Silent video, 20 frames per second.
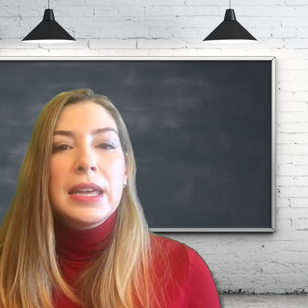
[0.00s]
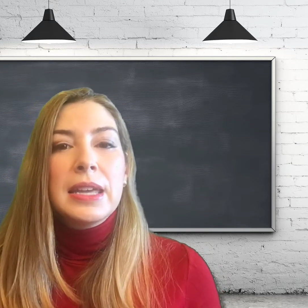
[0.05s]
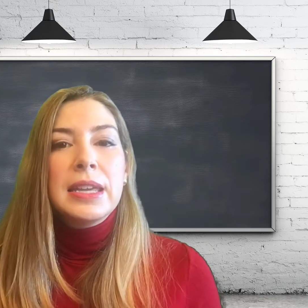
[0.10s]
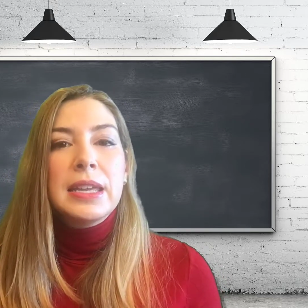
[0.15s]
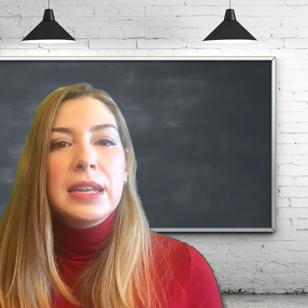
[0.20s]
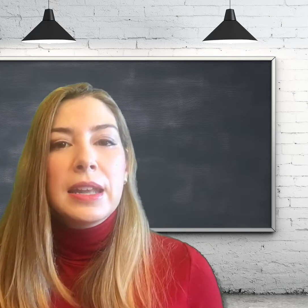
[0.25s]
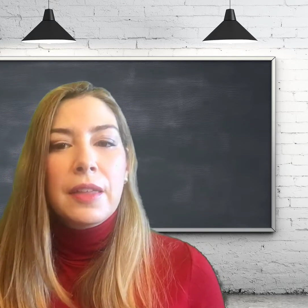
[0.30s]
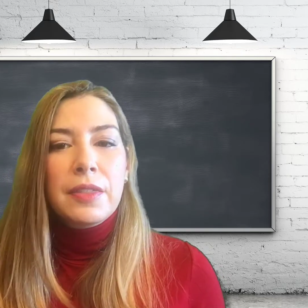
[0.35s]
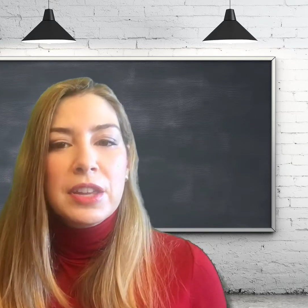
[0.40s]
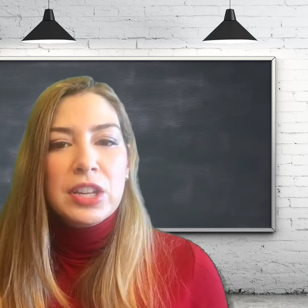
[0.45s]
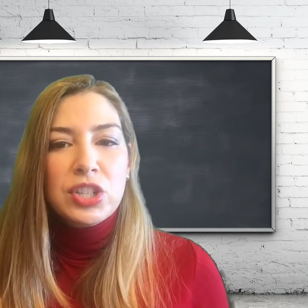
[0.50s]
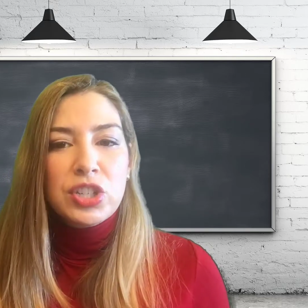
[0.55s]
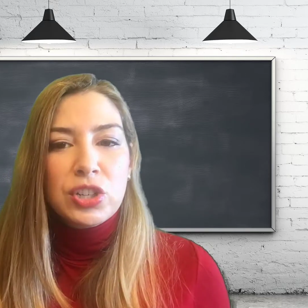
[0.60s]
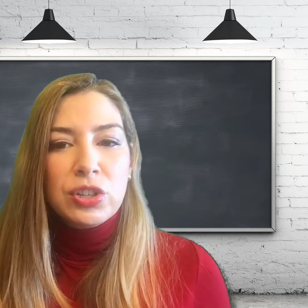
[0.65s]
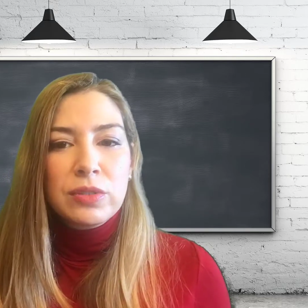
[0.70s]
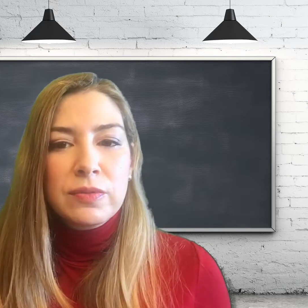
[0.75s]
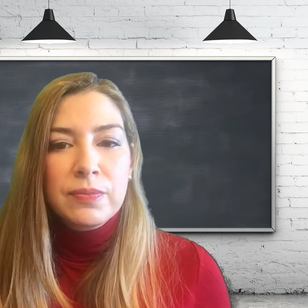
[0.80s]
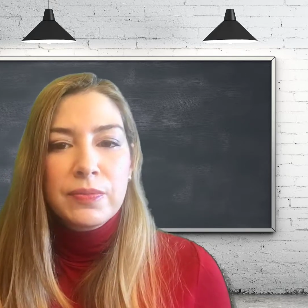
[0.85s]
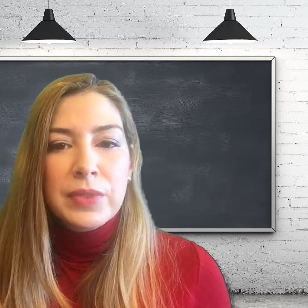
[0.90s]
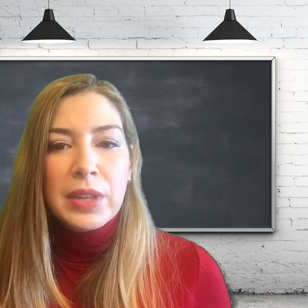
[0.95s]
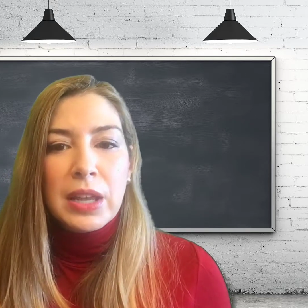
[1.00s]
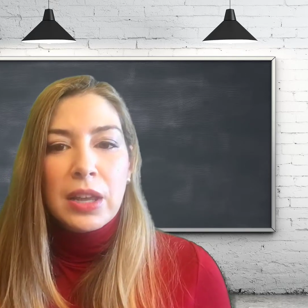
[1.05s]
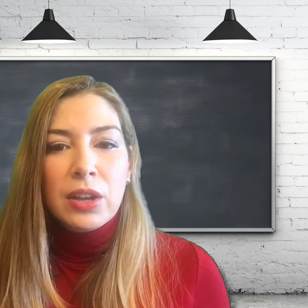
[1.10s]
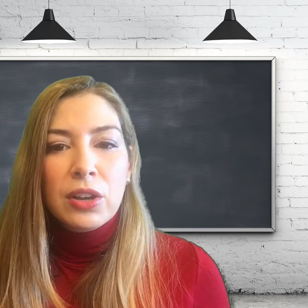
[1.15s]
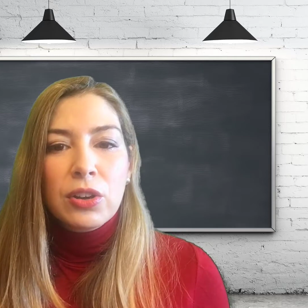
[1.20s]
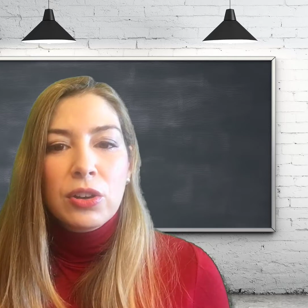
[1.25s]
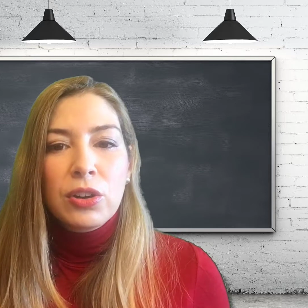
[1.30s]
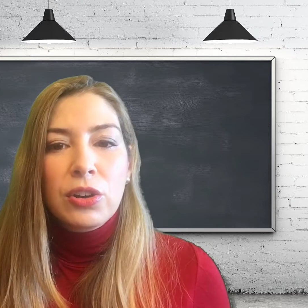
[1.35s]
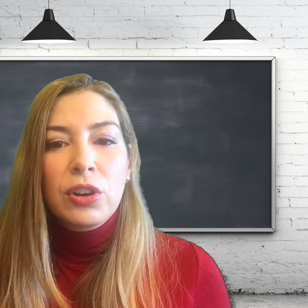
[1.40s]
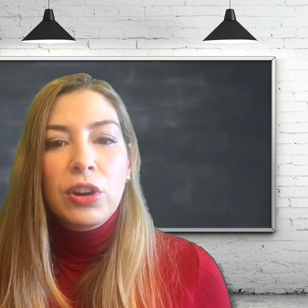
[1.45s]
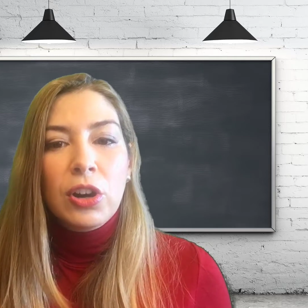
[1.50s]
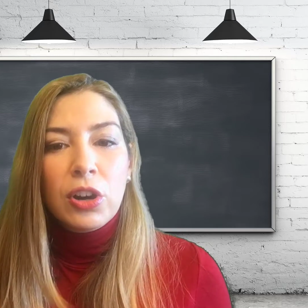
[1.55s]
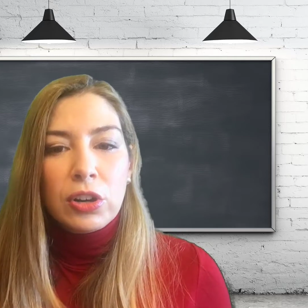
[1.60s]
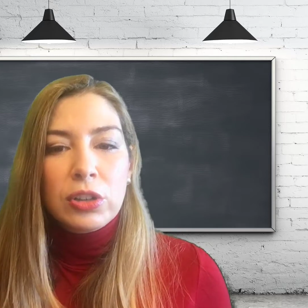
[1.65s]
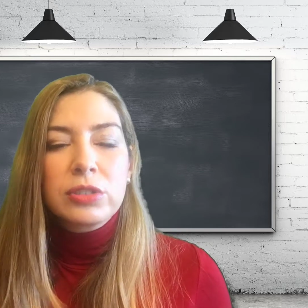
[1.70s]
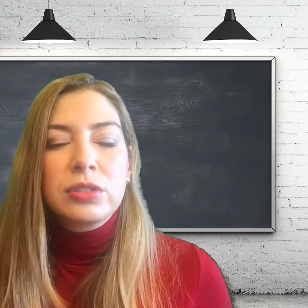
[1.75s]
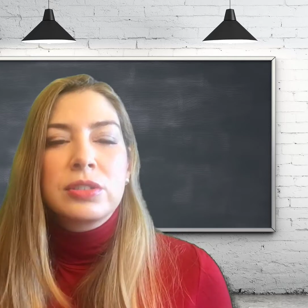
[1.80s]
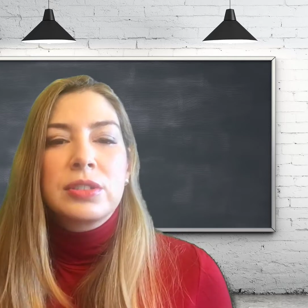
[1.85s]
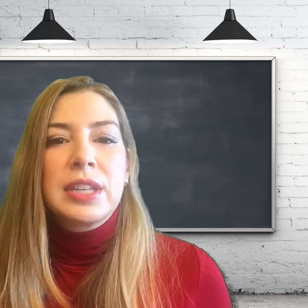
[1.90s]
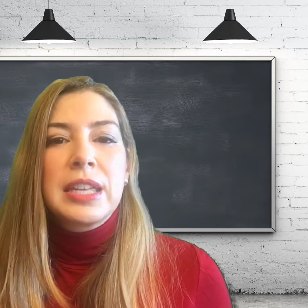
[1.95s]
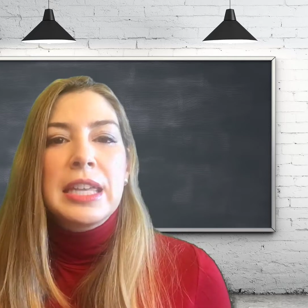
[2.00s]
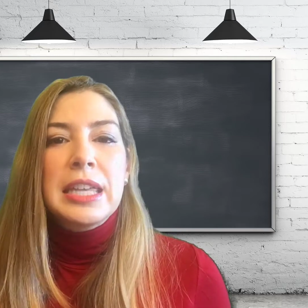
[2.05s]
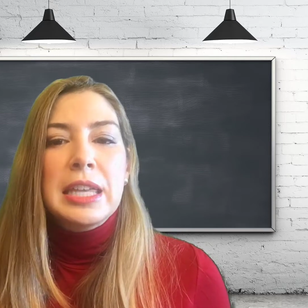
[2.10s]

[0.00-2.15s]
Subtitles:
In addition, Cort